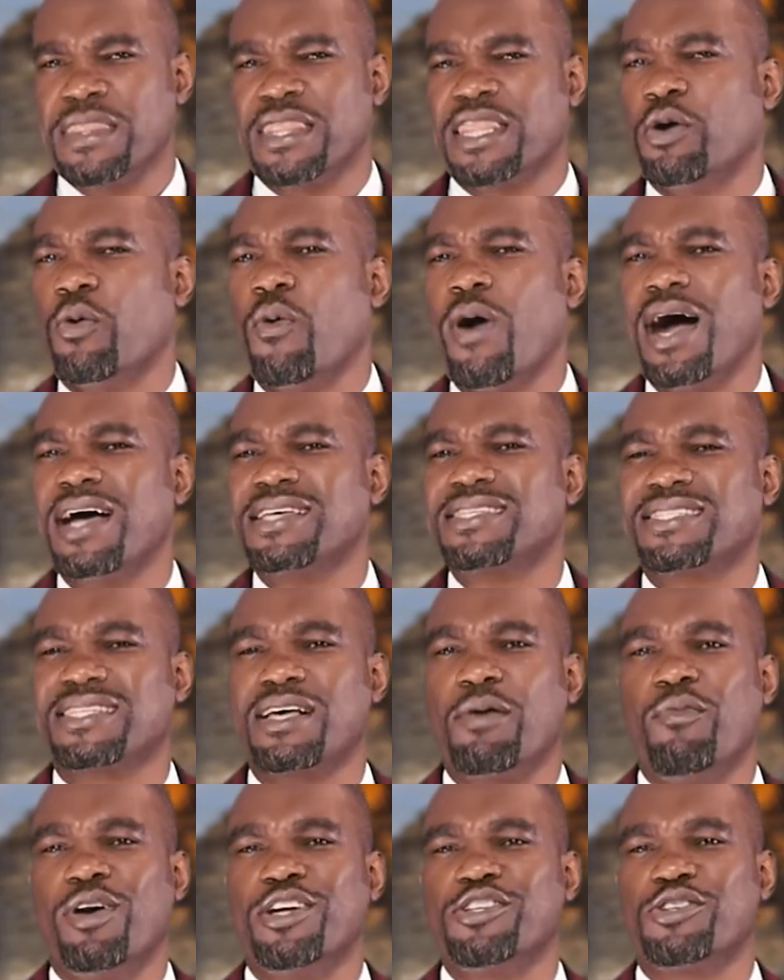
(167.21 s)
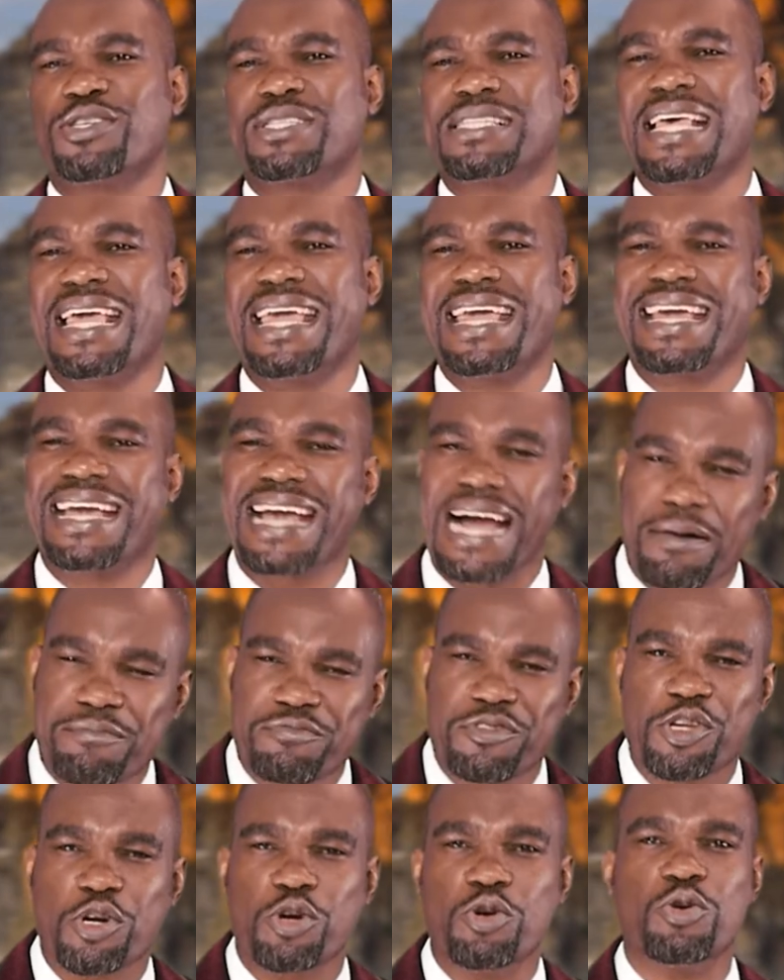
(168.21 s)
There was someone to say,
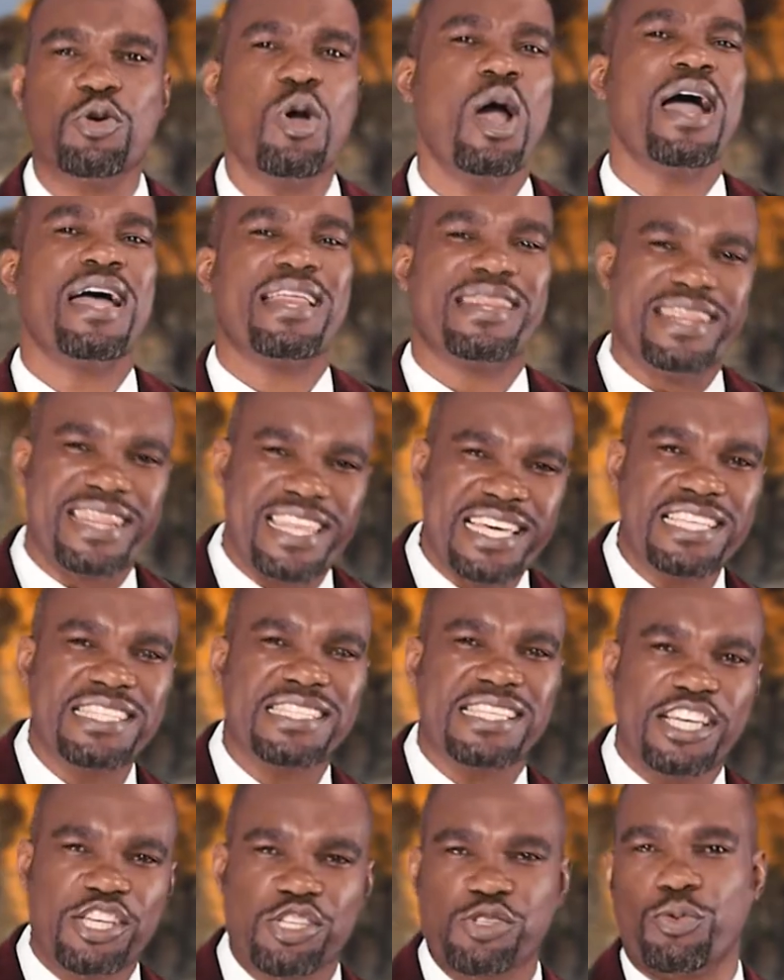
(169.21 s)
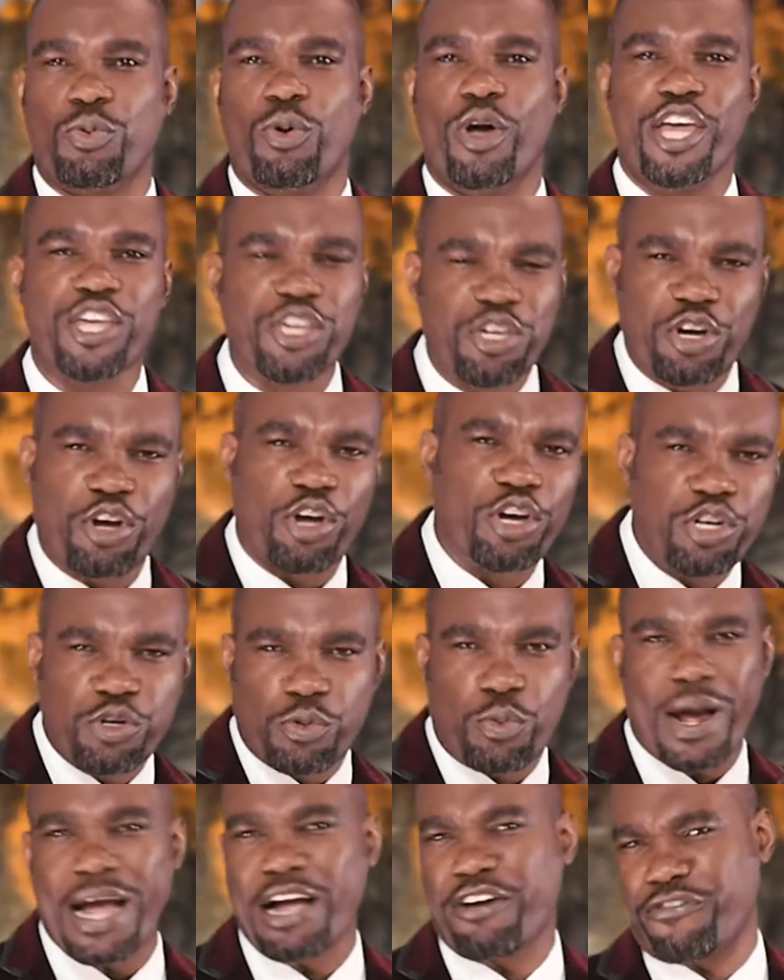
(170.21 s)
Come through, this is where you're going
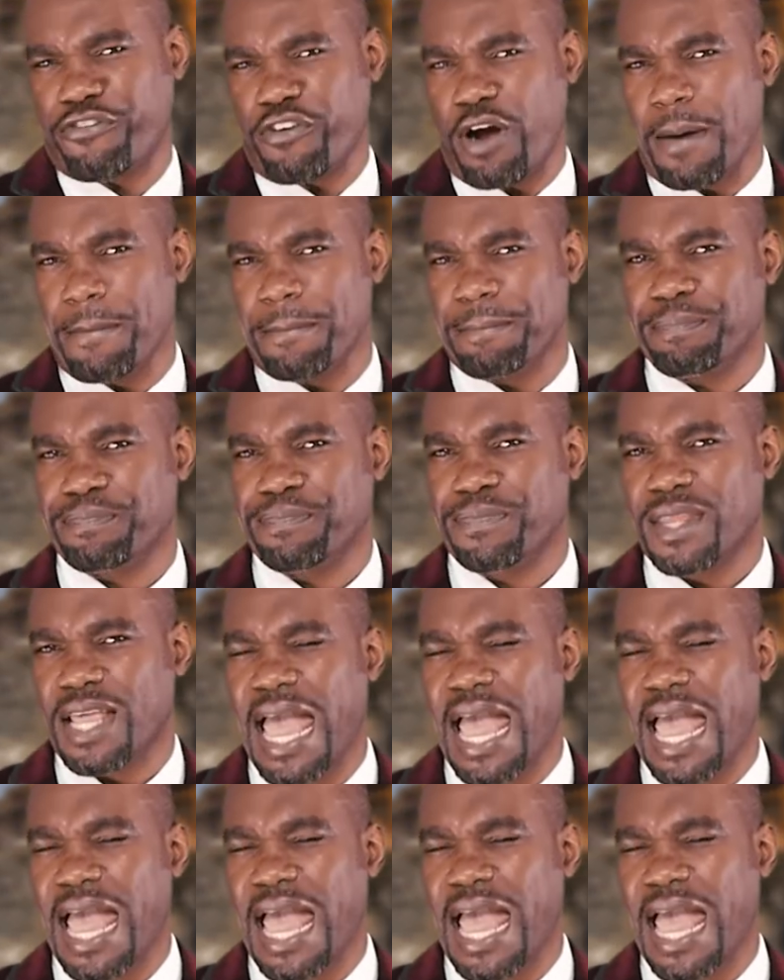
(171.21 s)
to work from.